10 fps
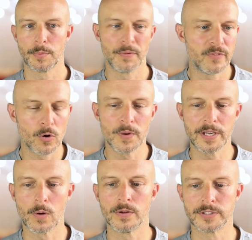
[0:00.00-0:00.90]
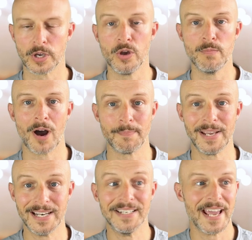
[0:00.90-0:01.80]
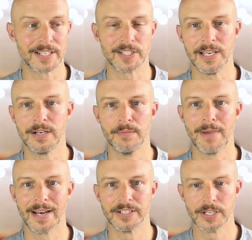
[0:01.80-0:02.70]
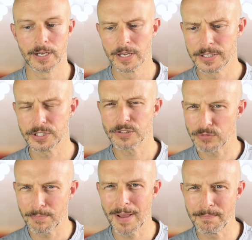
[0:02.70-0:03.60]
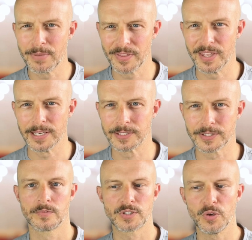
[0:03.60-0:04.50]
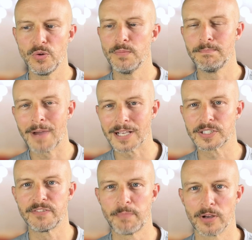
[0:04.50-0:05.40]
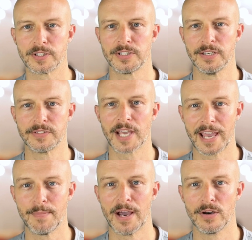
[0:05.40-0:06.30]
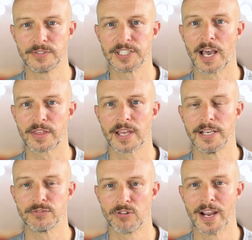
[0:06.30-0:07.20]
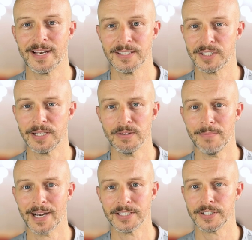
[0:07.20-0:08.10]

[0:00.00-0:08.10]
But before we go on to who might be the next England manager, just remember this. Two massive positives came out of Southgate's reign as England manager.